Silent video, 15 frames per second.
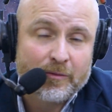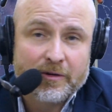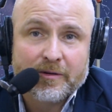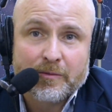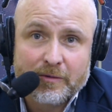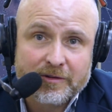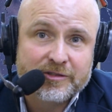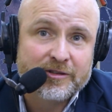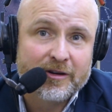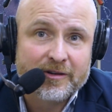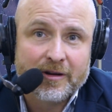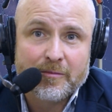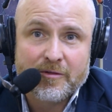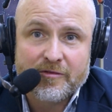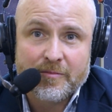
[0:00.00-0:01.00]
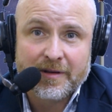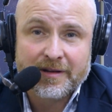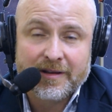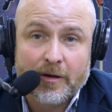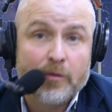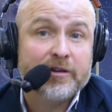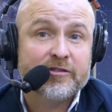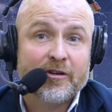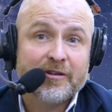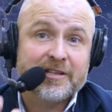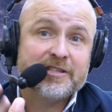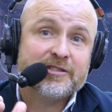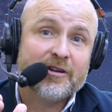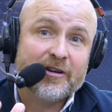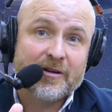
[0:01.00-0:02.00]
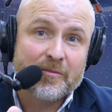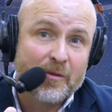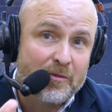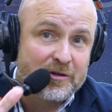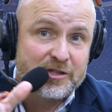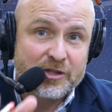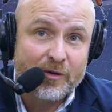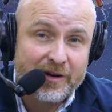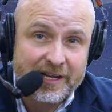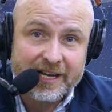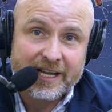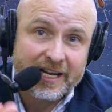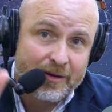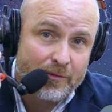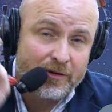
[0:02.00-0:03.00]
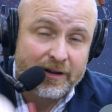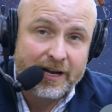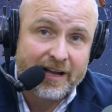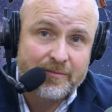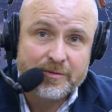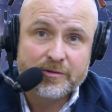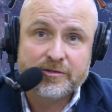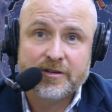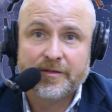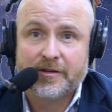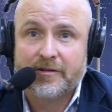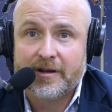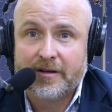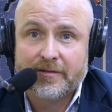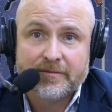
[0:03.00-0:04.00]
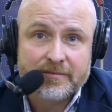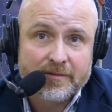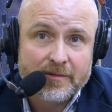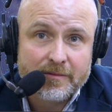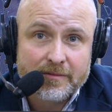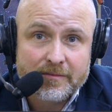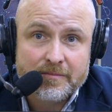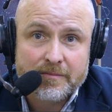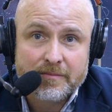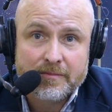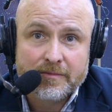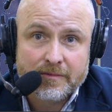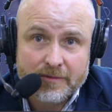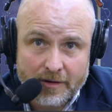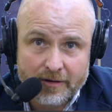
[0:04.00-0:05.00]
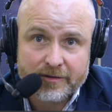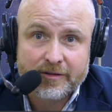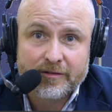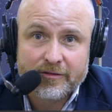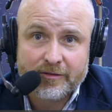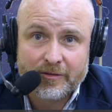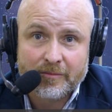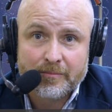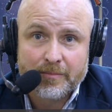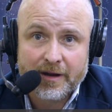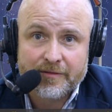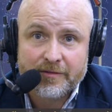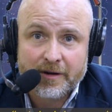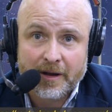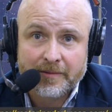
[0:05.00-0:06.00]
We're starting a movement, or it's already started, but we're joining it, and we're going to have boots on the ground. Talk to you soon. Bye for now.